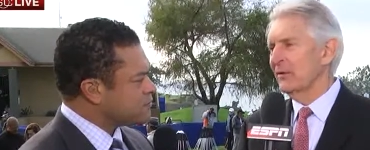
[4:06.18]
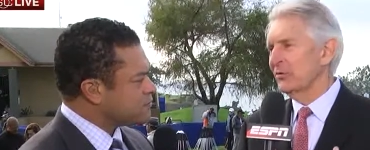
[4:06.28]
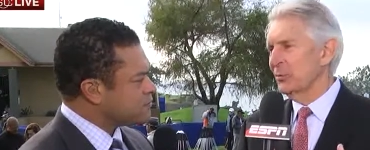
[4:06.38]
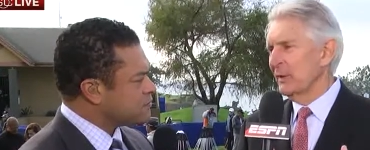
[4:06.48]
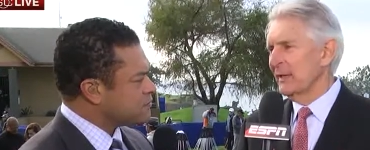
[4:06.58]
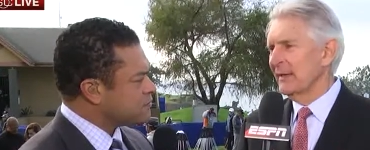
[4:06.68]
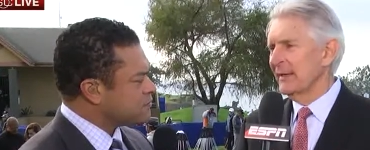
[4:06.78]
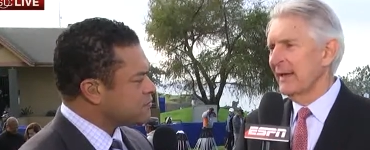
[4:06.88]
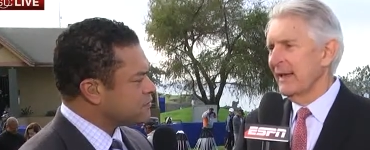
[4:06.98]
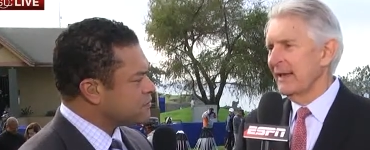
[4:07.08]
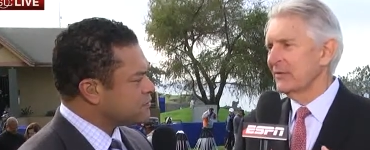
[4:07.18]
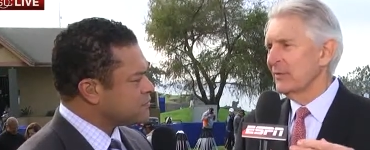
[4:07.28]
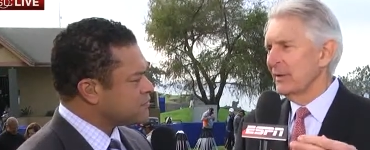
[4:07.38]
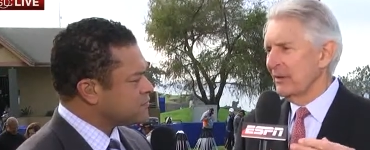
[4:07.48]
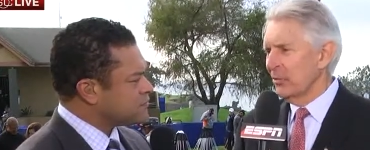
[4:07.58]
Speaker 1: swinging is
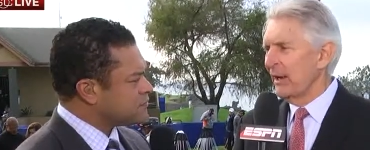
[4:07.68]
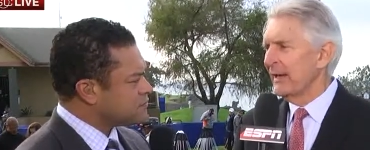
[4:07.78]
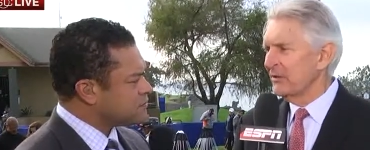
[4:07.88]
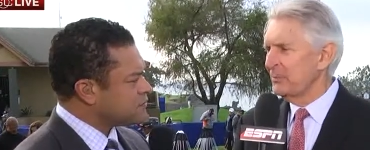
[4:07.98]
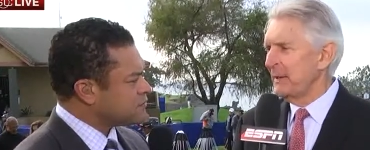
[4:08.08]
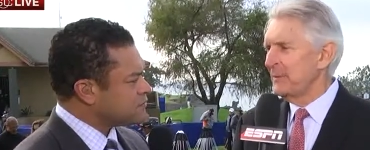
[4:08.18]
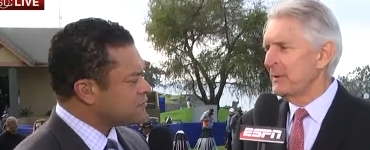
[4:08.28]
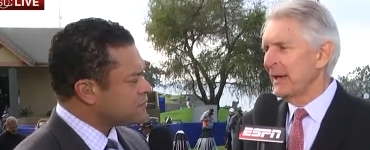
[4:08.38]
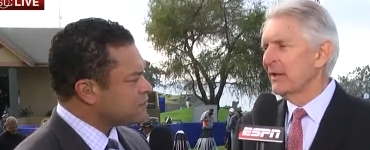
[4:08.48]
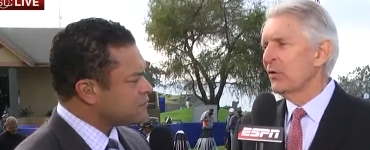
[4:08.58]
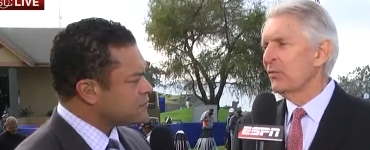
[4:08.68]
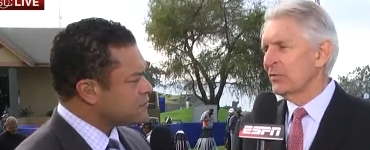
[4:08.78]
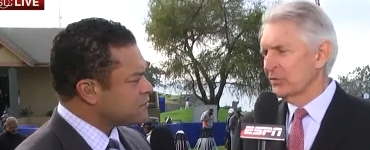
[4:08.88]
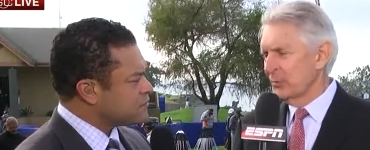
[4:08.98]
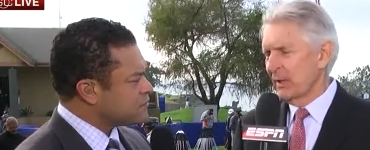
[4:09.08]
creating speed, but not
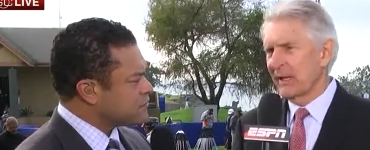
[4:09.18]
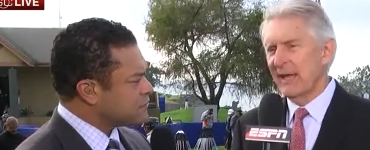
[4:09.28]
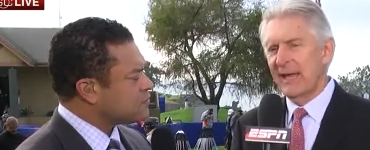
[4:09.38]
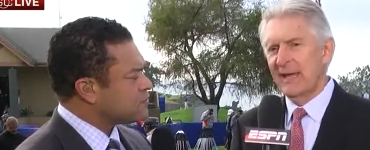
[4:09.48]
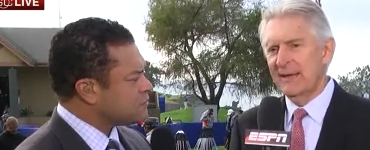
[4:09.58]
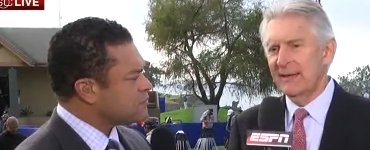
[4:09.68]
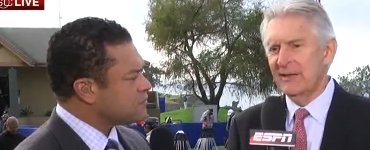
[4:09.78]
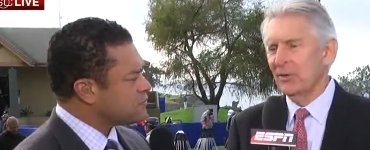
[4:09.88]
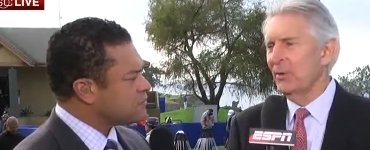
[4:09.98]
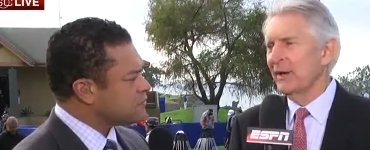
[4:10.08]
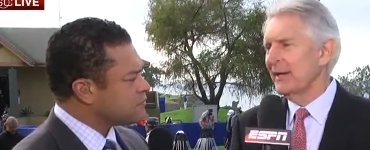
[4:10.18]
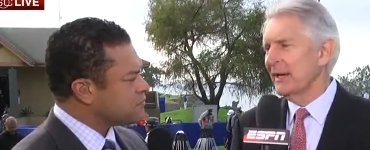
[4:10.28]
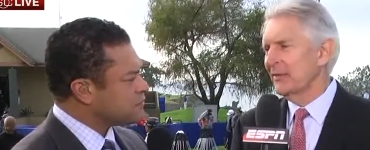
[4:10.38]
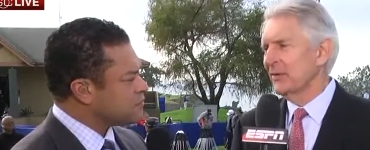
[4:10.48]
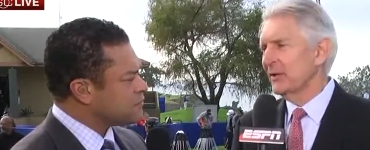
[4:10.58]
over swinging. And you don't want to get
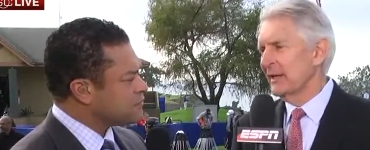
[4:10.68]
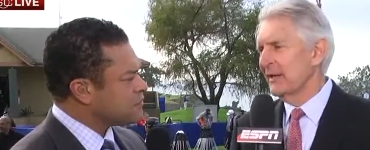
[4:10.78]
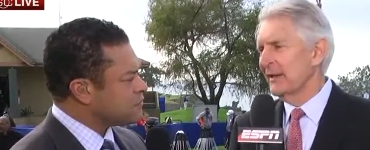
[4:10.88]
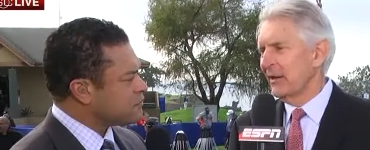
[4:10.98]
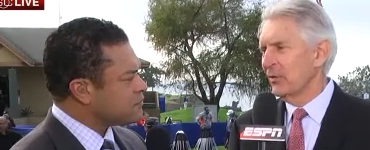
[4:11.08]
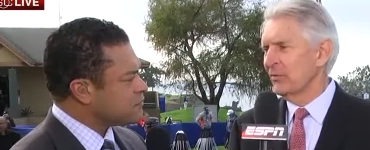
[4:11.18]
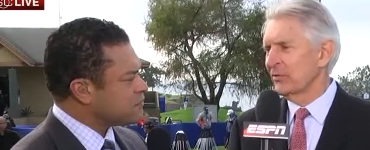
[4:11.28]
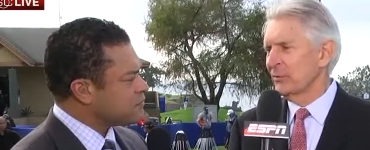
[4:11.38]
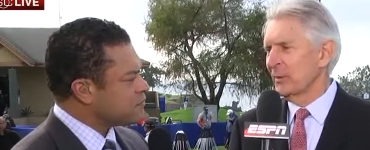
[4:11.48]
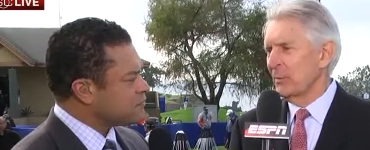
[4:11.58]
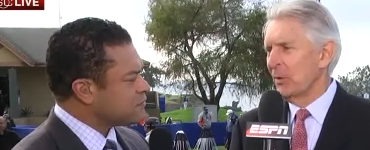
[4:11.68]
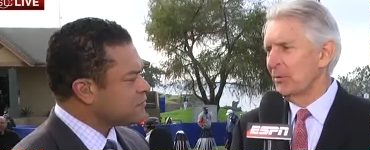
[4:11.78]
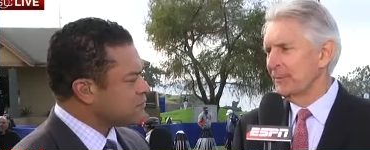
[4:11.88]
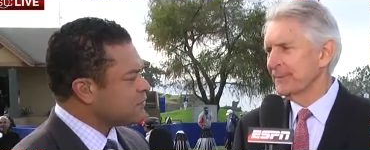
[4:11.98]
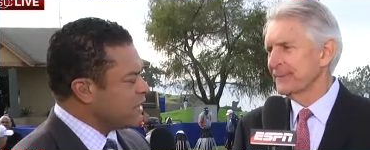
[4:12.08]
out there and get into that over swing mode.
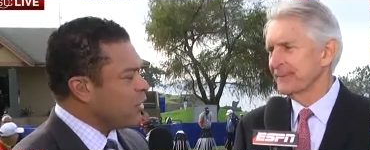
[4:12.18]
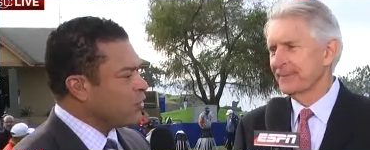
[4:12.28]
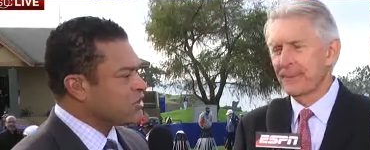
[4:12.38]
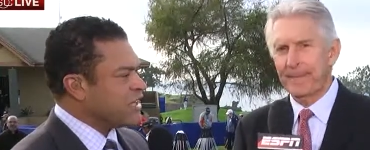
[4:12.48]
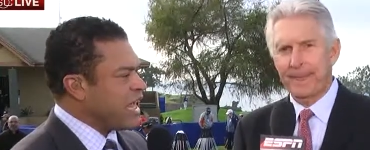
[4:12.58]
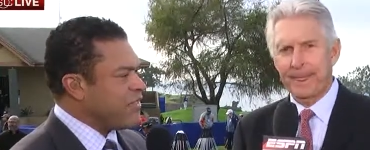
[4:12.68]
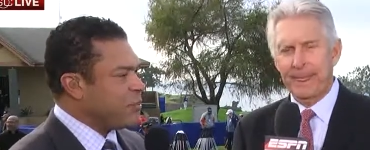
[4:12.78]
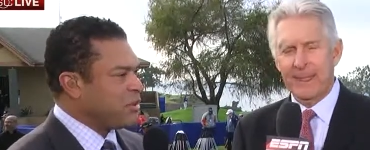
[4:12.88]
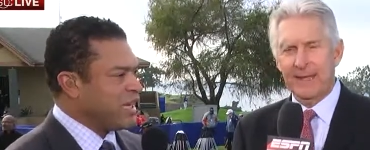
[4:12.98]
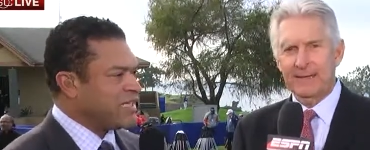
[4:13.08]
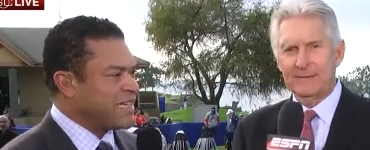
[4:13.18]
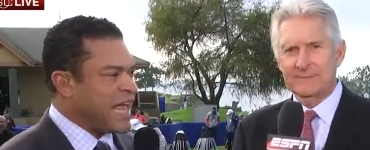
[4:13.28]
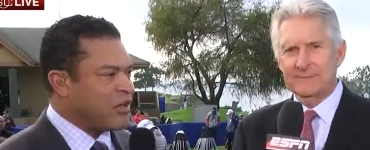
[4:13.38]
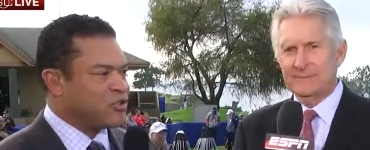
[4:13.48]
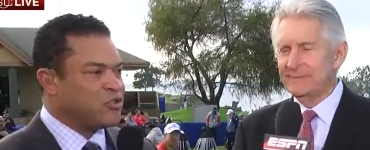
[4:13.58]
Speaker 2: Yeah, we'll see how that plays
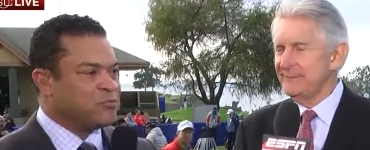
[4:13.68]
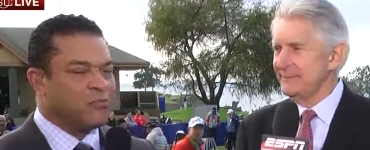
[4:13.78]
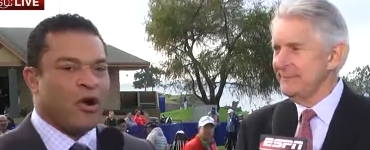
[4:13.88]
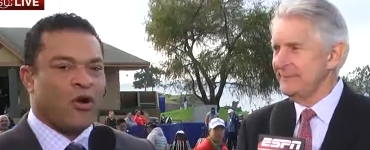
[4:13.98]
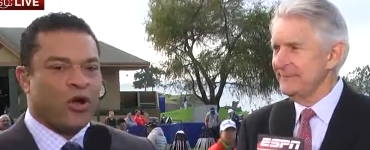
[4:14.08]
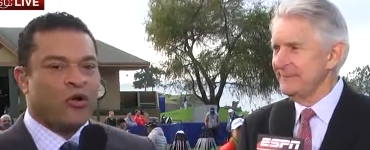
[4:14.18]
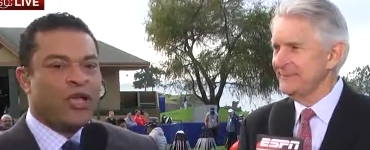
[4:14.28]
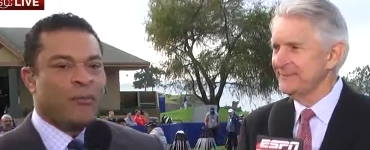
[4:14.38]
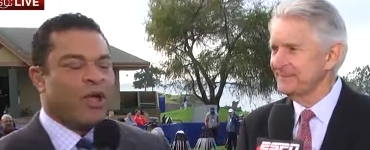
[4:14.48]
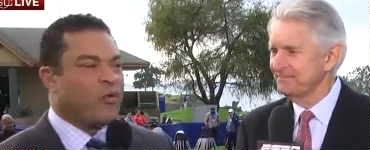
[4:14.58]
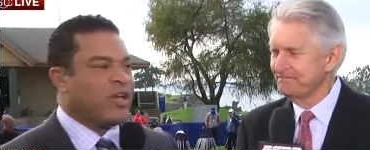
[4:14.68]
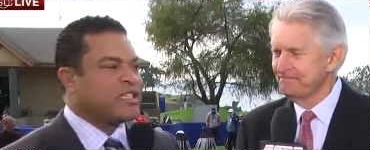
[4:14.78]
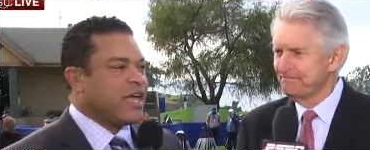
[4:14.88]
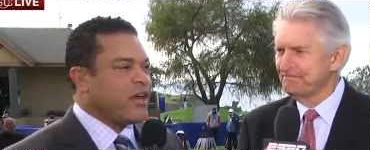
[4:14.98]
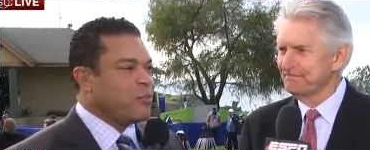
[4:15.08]
out tomorrow. By the way,
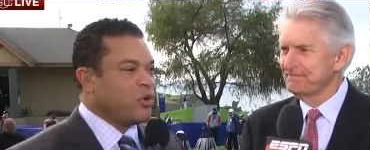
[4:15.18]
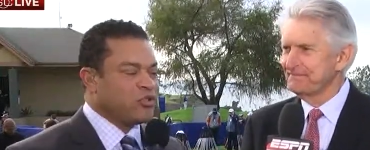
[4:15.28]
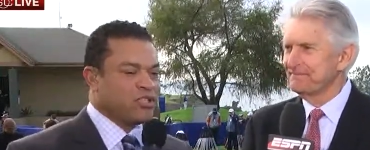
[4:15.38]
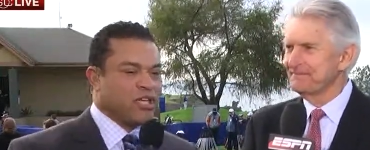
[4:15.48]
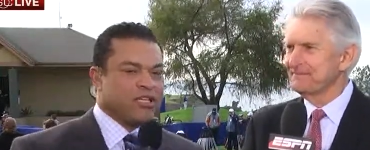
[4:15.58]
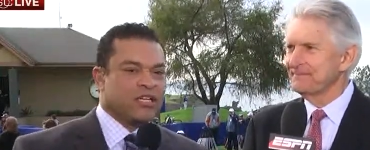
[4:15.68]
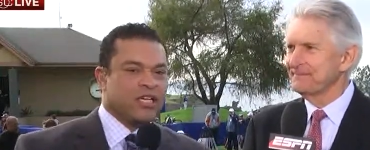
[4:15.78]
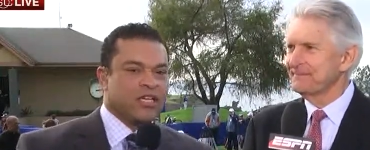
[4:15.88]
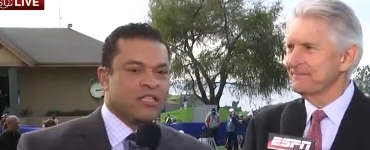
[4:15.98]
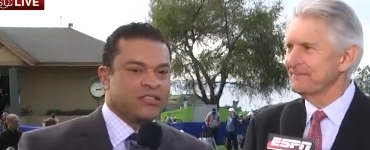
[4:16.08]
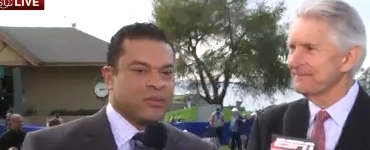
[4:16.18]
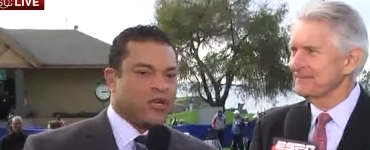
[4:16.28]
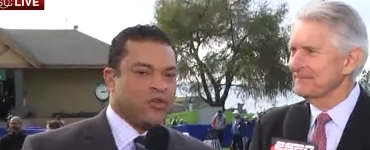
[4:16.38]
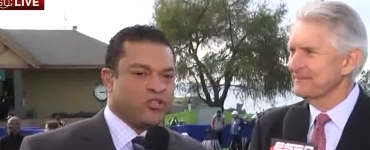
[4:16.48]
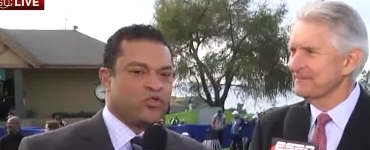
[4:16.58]
Tiger posted a. something
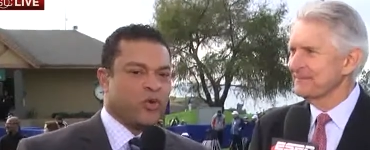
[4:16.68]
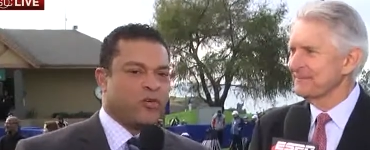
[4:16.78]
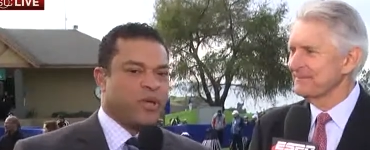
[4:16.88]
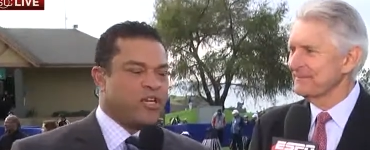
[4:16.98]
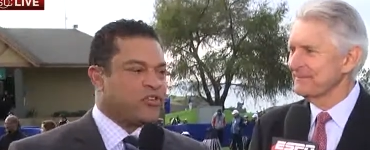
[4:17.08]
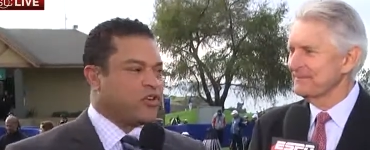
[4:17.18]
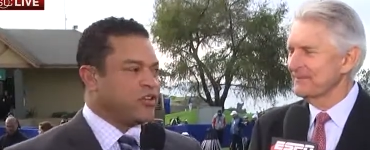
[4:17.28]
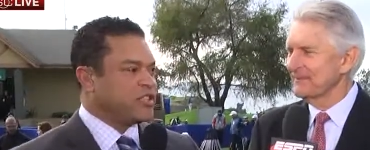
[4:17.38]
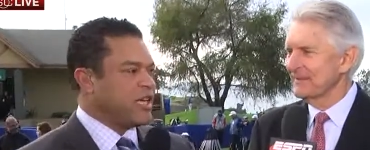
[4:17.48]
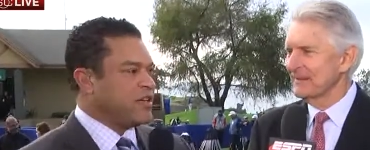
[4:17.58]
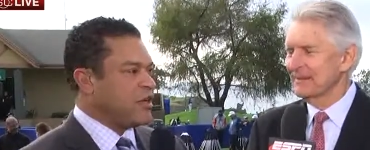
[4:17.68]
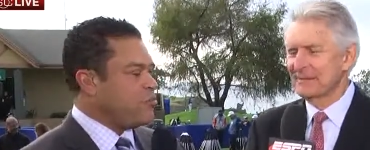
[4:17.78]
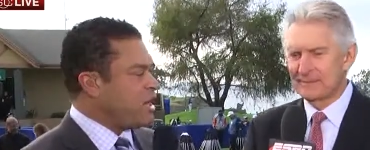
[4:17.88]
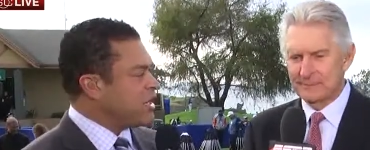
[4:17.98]
on his Twitter page earlier saying a big